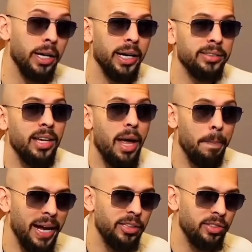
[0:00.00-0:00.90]
Isn't it
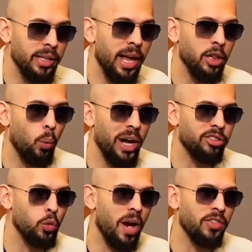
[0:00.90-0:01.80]
amazing that in the
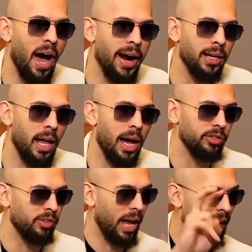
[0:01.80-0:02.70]
West you have to
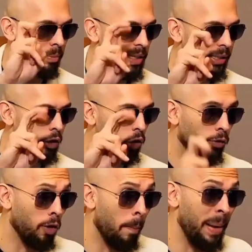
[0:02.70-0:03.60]
idolize the enemy leader for
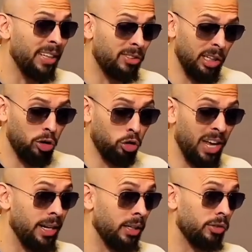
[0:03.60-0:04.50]
the basic
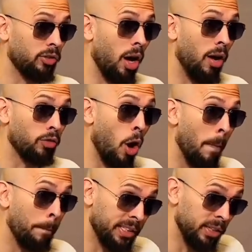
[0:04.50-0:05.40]
tenets of
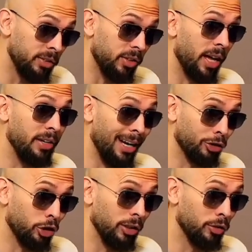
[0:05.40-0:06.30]
competence and
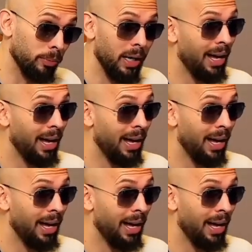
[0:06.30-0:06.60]
nationalism?